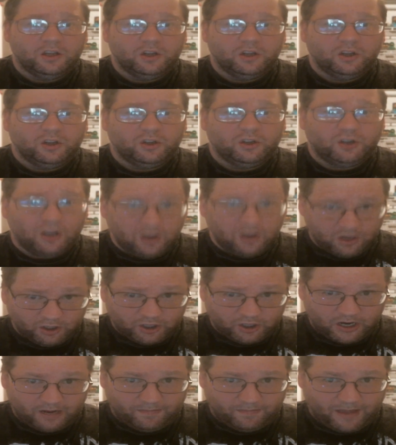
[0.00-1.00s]
So you can
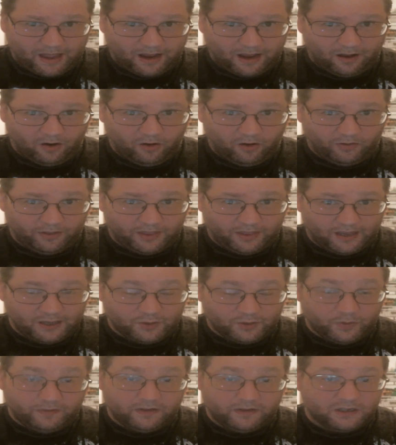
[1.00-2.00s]
check back on all the
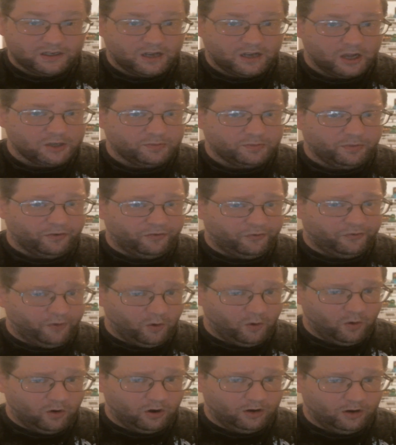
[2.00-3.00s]
things we've discussed
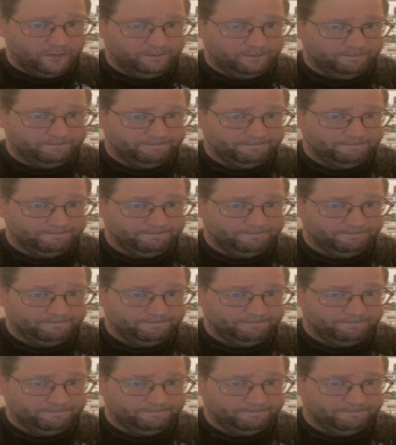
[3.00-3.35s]
before,